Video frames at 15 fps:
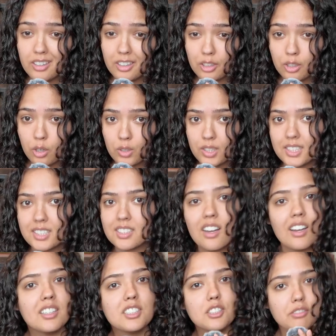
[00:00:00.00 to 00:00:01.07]
the
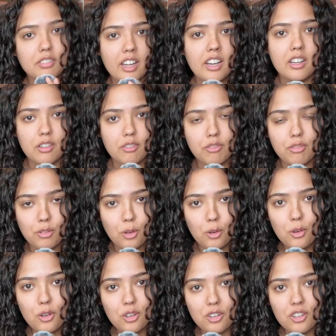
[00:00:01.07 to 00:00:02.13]
signs of getting
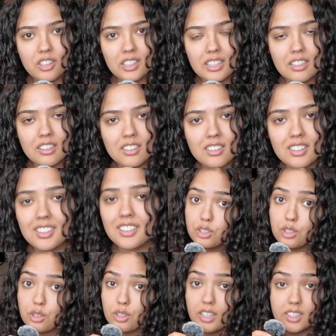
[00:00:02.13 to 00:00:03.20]
full earlier.
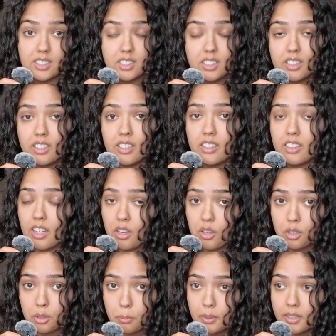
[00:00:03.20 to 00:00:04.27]
So that's a thing that
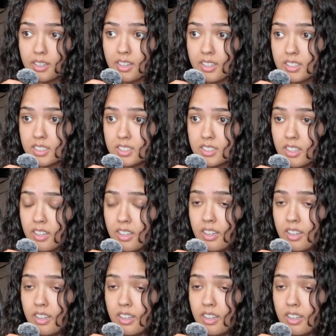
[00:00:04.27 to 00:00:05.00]
could be nice.